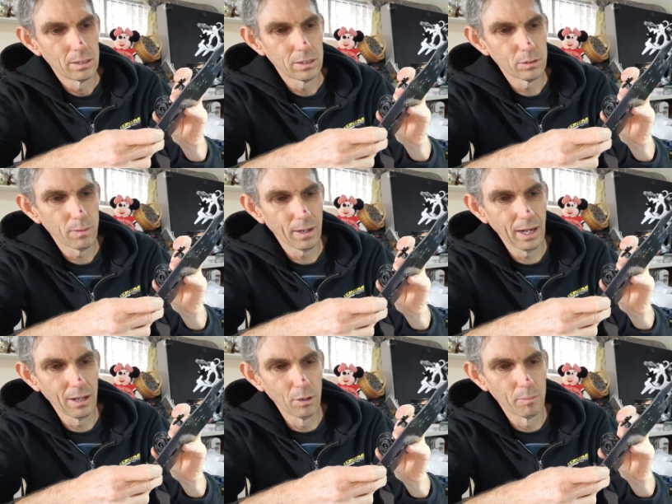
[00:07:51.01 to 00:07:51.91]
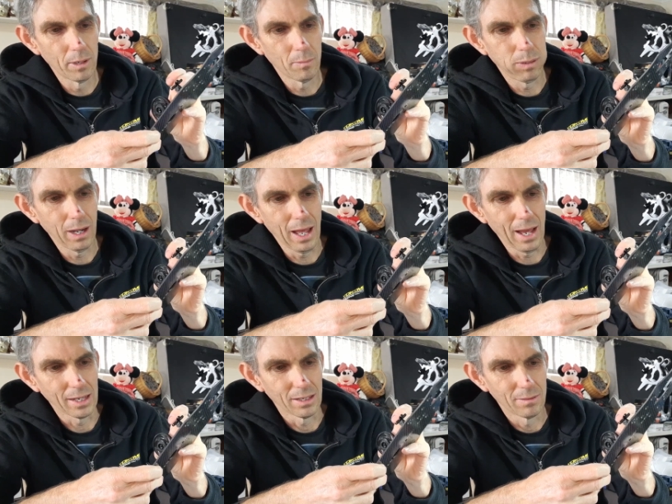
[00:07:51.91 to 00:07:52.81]
Just want a little bit of
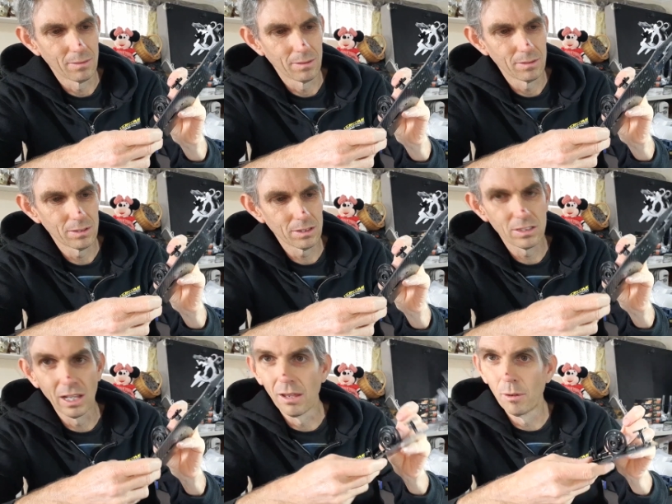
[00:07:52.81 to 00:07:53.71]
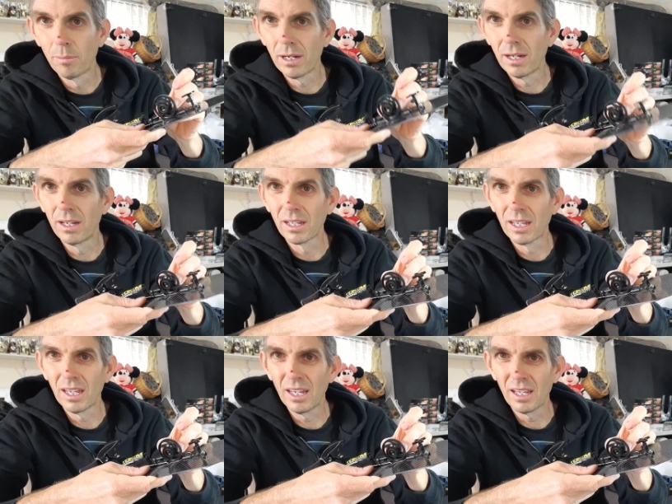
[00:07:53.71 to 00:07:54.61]
play. Just a little bit in the
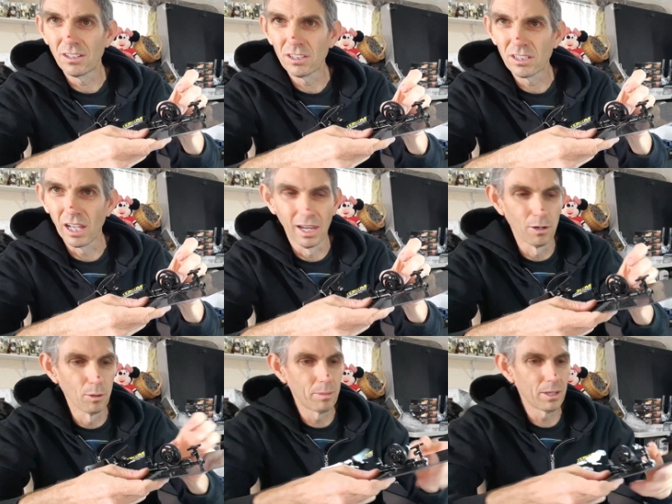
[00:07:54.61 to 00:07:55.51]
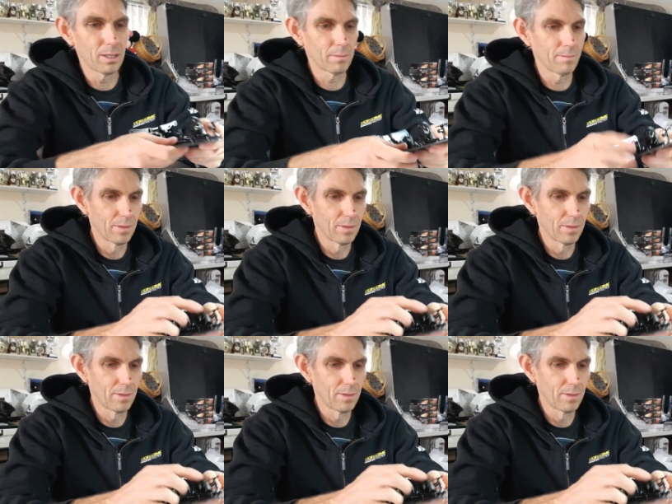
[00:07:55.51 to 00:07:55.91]
gear, just a little bit.